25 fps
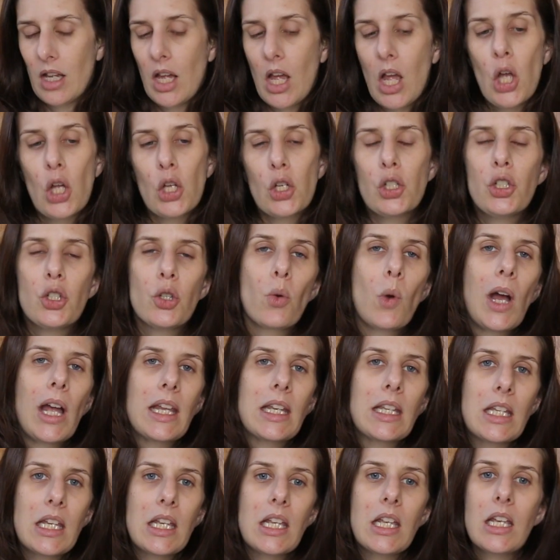Do I
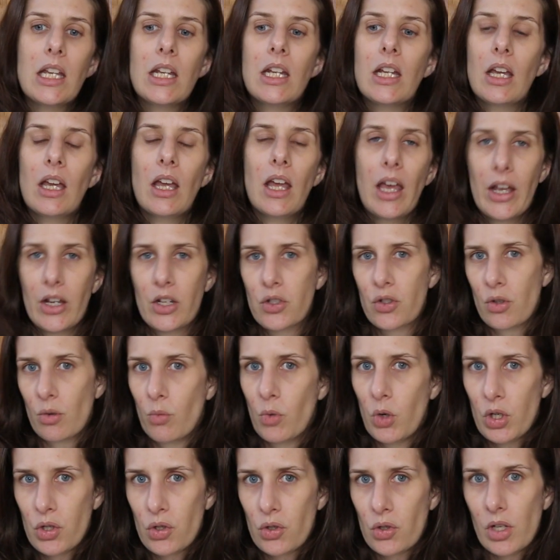need extra
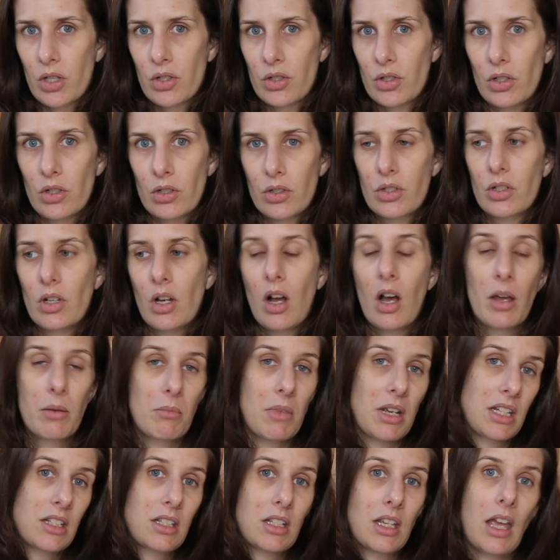moisturizers on my
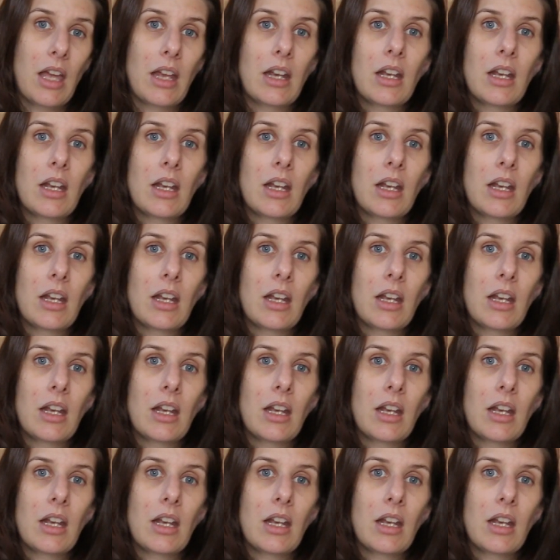skin?